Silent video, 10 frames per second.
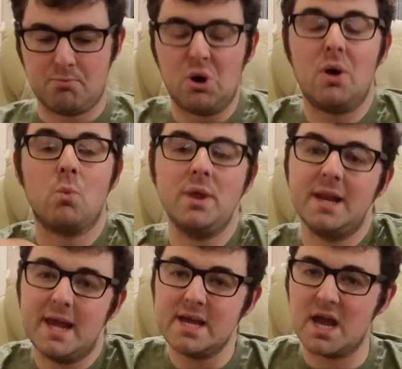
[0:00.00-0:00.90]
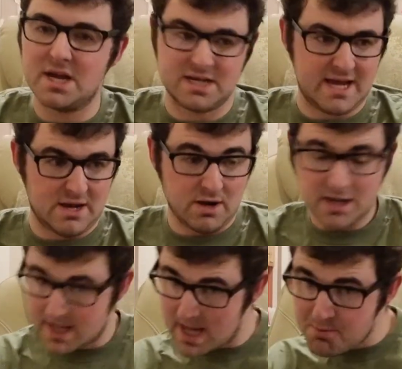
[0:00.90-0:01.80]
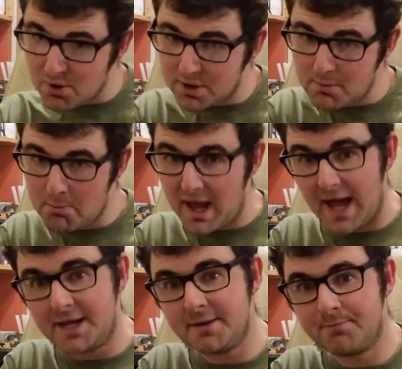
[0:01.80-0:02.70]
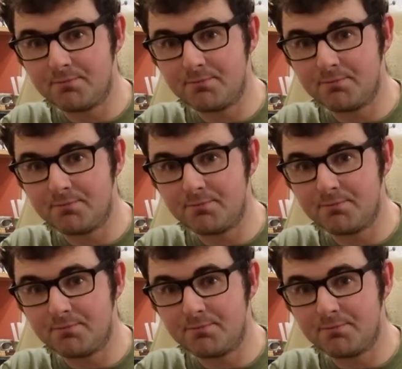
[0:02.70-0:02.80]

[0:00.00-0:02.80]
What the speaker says: But with an N-Gauge layout, I could keep it under my bed,